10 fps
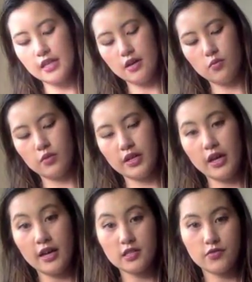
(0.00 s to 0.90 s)
that when I
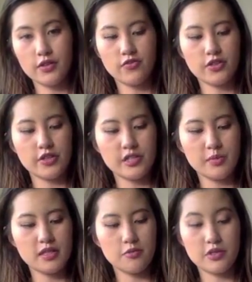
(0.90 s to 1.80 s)
asked for it for
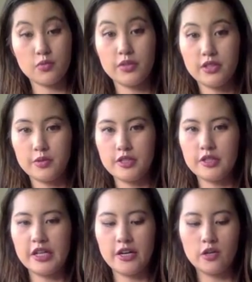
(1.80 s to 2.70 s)
Christmas, it was a really,
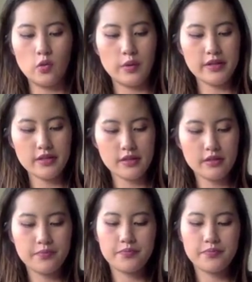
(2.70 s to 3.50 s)
really narrow width.